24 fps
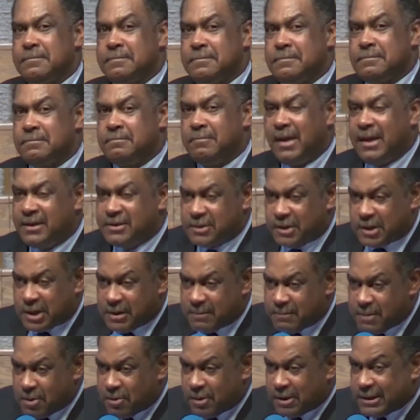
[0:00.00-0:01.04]
means a
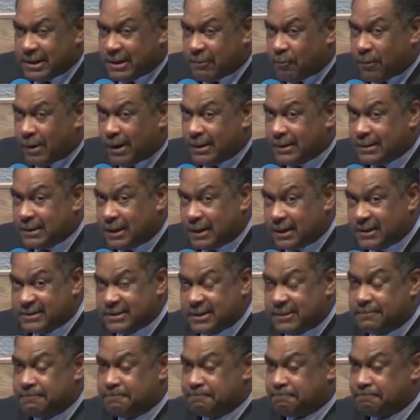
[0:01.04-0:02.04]
community willing to listen,